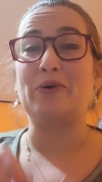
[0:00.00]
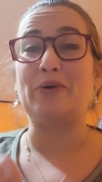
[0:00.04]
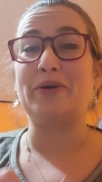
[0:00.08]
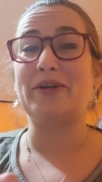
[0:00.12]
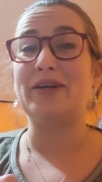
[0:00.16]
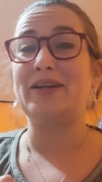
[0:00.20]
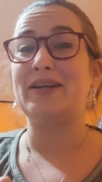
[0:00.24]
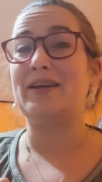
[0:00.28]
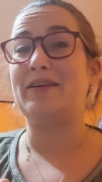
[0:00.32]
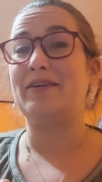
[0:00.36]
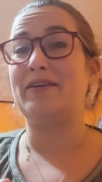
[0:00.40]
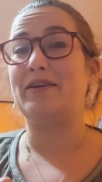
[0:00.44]

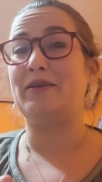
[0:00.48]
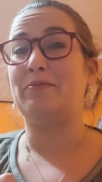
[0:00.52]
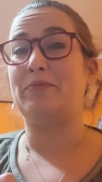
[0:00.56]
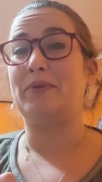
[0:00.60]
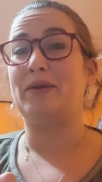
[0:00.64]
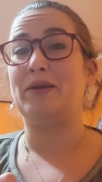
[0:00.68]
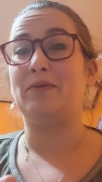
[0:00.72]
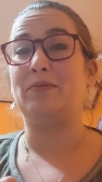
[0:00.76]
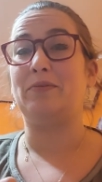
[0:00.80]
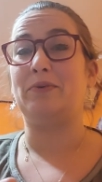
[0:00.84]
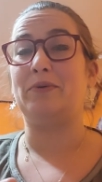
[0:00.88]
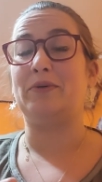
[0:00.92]
ordinary
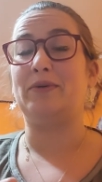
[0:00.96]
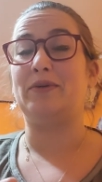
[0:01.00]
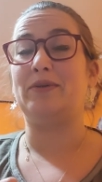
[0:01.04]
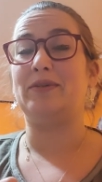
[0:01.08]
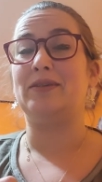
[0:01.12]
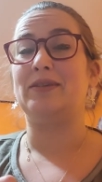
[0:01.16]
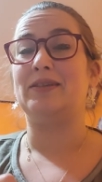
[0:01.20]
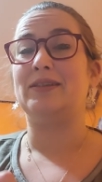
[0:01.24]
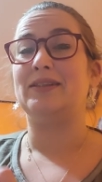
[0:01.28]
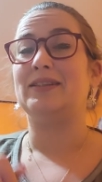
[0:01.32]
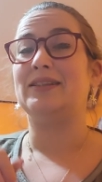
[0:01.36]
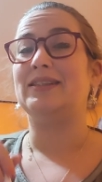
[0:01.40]
people,
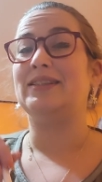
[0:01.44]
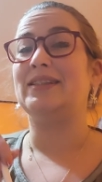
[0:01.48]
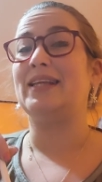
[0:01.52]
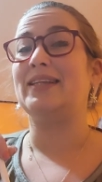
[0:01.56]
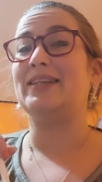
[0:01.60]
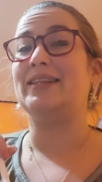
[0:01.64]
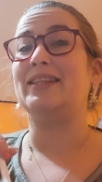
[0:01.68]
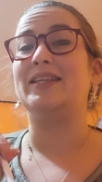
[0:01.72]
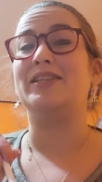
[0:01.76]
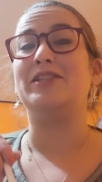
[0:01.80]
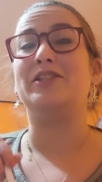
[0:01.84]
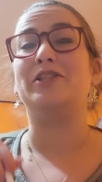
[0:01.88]

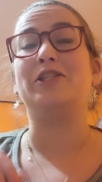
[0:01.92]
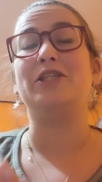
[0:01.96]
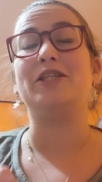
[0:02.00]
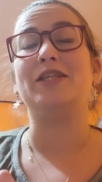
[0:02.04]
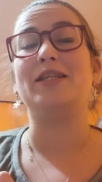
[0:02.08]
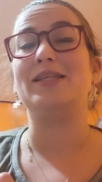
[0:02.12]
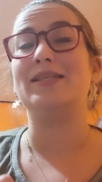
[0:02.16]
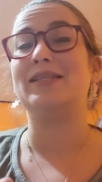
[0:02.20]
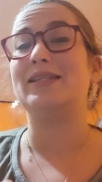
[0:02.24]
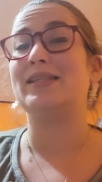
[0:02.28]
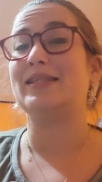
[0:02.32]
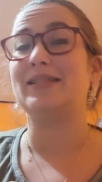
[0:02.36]
let the
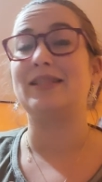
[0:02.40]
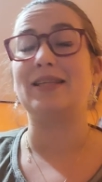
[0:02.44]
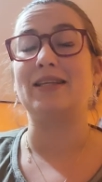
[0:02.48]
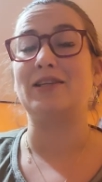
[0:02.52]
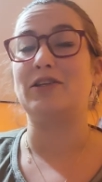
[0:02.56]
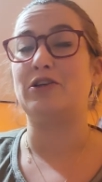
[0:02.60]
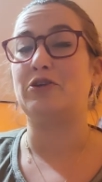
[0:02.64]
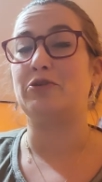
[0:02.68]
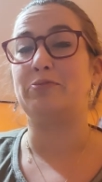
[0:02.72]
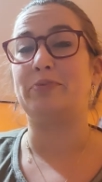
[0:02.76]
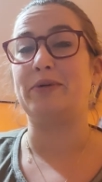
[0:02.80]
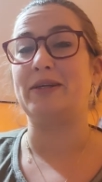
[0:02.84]
Jesus
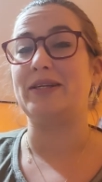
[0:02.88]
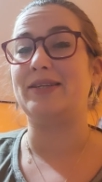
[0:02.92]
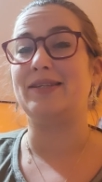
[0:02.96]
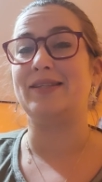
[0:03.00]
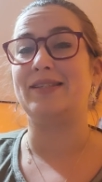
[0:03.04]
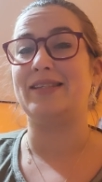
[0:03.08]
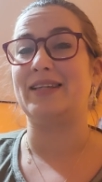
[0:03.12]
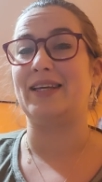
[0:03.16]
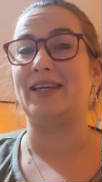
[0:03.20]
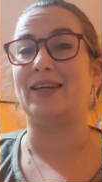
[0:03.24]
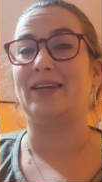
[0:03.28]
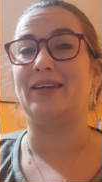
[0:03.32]
in you be
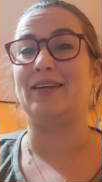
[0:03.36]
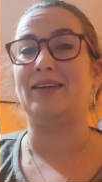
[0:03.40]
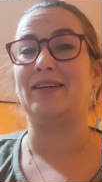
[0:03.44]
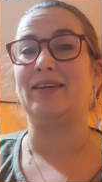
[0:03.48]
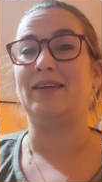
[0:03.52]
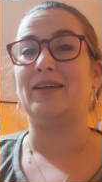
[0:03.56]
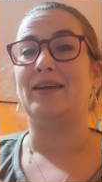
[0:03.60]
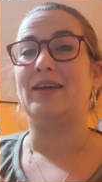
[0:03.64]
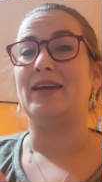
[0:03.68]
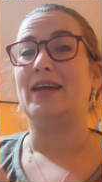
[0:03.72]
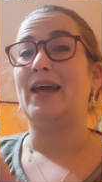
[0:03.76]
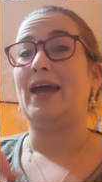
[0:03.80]
seen,
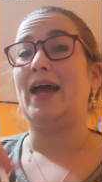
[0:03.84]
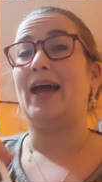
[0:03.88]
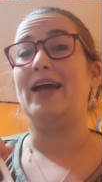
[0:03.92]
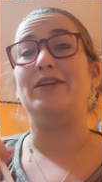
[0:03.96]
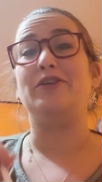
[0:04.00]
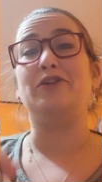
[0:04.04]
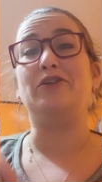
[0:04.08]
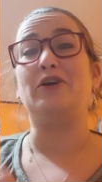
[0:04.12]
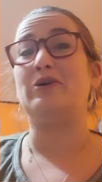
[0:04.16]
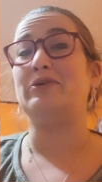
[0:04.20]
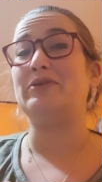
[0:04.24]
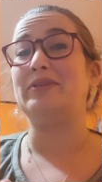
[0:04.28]

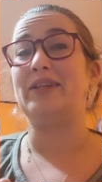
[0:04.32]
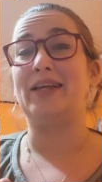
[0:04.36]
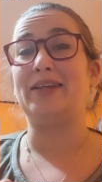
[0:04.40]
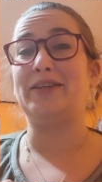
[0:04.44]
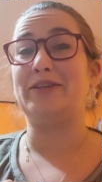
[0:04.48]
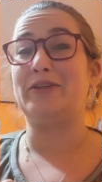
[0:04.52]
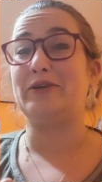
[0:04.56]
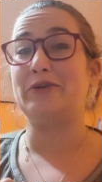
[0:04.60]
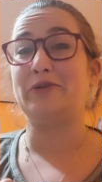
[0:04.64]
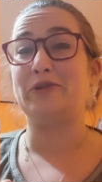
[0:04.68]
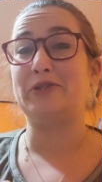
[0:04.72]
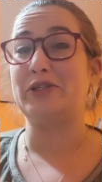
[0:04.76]
and don't let
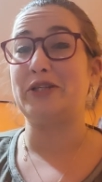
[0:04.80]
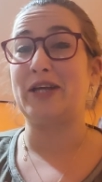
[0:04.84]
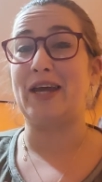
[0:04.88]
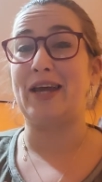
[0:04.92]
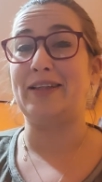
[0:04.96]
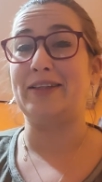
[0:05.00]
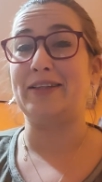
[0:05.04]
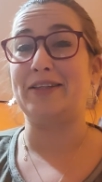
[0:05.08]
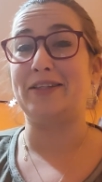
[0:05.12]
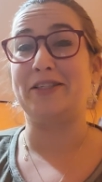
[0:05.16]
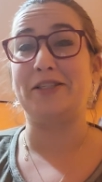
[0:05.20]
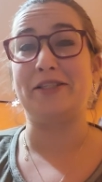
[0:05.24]
those
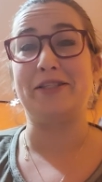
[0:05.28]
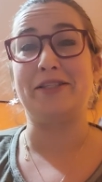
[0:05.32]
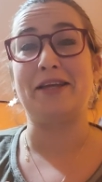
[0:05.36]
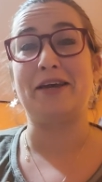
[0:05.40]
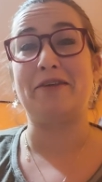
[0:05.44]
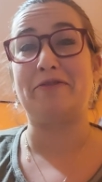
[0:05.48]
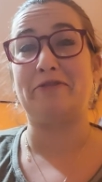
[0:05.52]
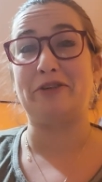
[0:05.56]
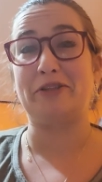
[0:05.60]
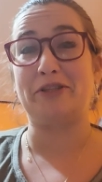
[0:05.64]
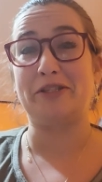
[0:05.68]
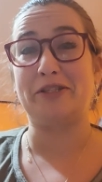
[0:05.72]
challenges
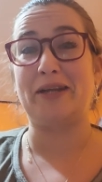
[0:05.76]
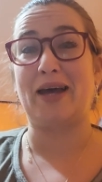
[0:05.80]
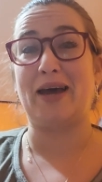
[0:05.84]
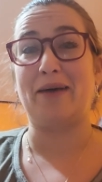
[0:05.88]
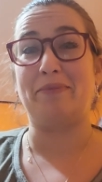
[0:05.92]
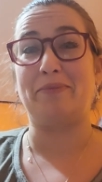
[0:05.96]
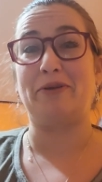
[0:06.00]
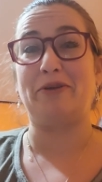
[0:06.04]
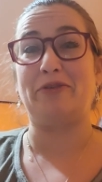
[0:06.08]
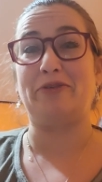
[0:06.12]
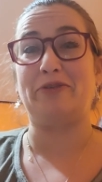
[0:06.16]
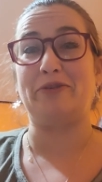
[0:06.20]
ever
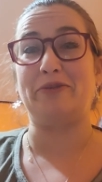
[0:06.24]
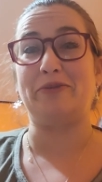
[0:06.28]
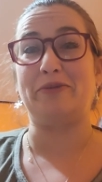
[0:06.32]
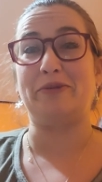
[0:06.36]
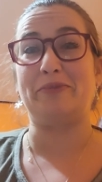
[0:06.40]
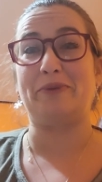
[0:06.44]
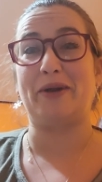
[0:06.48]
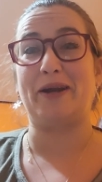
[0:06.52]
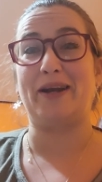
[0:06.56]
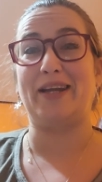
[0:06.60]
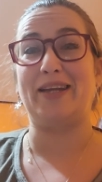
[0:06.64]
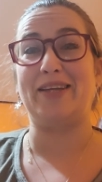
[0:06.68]
stop you from
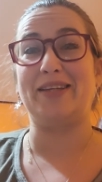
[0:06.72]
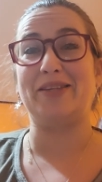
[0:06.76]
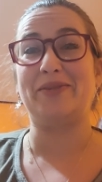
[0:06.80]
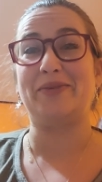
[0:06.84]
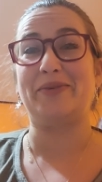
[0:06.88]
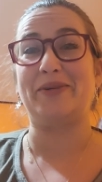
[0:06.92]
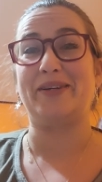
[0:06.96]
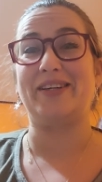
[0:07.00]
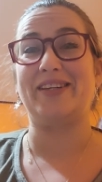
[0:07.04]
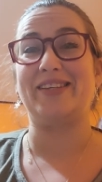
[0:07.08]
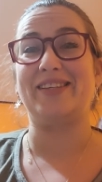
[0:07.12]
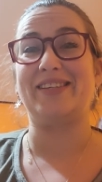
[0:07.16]
spreading his
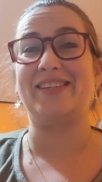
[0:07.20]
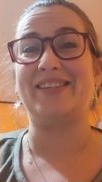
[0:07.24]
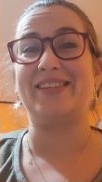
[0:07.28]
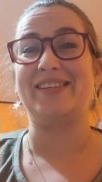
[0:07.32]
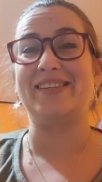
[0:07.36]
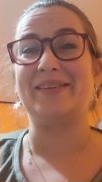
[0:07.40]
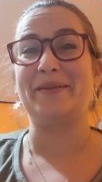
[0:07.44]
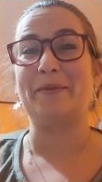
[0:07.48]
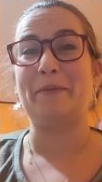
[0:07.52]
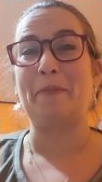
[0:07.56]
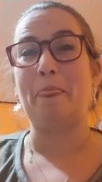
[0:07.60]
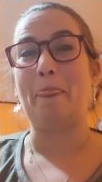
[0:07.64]
words.
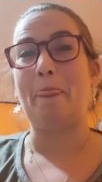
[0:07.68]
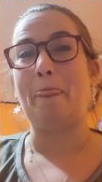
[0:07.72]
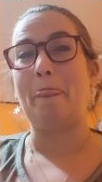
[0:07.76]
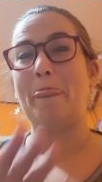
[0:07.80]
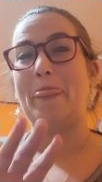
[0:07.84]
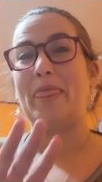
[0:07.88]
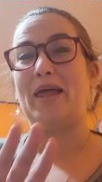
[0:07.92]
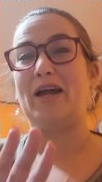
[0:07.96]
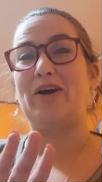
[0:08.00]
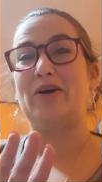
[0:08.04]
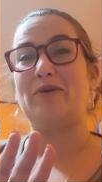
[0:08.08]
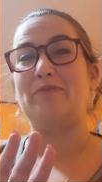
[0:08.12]

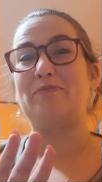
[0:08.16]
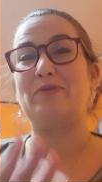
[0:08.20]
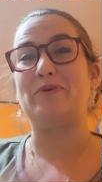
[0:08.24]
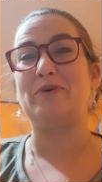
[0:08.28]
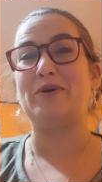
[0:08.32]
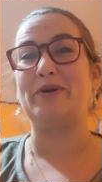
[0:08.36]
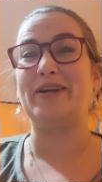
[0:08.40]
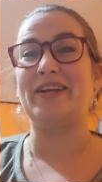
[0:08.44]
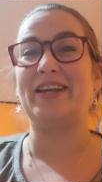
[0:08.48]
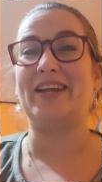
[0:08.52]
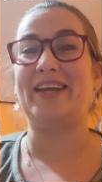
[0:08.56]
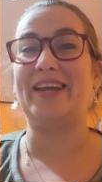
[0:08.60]
Good
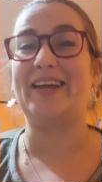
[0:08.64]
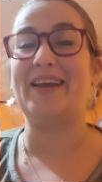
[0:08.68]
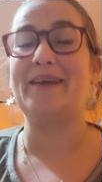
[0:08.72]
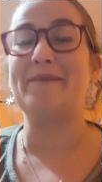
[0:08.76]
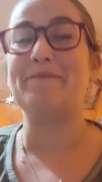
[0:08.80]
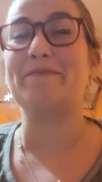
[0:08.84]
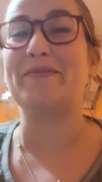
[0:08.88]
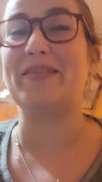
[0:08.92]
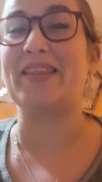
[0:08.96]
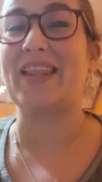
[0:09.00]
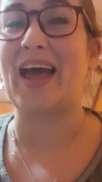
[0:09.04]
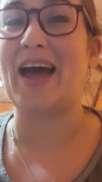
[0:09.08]
morning,
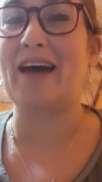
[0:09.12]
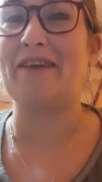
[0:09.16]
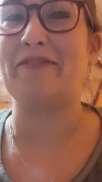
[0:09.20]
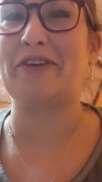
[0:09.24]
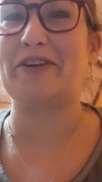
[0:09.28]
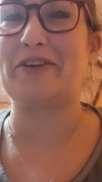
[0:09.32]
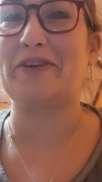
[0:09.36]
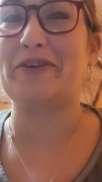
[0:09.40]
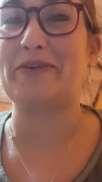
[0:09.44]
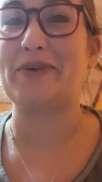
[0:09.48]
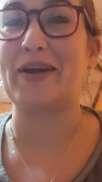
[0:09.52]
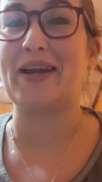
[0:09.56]
and have a
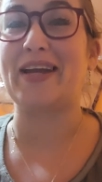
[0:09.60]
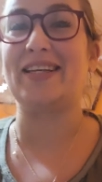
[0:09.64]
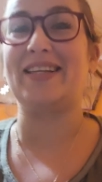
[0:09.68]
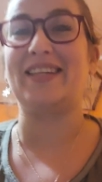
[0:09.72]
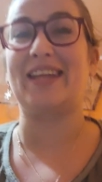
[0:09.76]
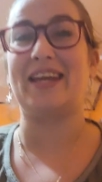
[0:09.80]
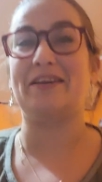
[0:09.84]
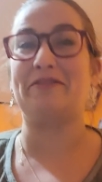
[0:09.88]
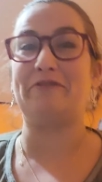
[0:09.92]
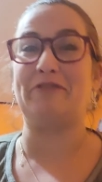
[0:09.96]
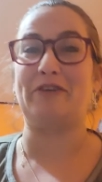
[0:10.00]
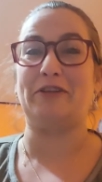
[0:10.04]
great
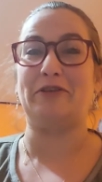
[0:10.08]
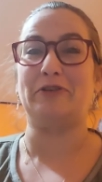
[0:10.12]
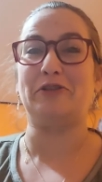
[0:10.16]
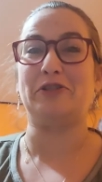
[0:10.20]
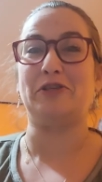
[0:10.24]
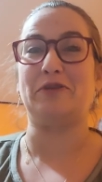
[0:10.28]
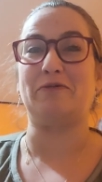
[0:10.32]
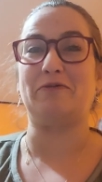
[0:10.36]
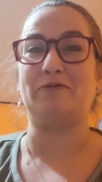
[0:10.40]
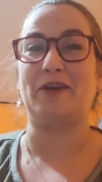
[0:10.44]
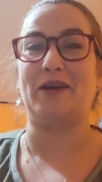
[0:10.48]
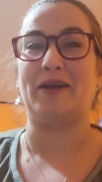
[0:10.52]
day,
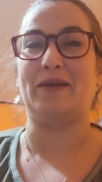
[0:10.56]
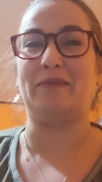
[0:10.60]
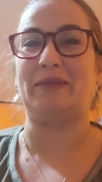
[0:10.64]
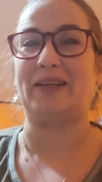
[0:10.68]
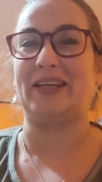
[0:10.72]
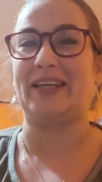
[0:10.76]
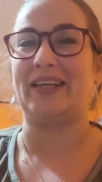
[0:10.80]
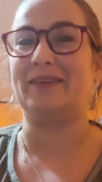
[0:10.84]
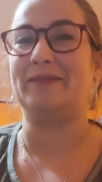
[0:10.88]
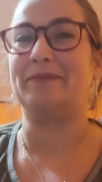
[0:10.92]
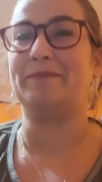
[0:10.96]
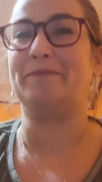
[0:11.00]
fellowship
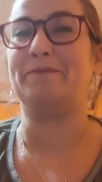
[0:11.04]
family.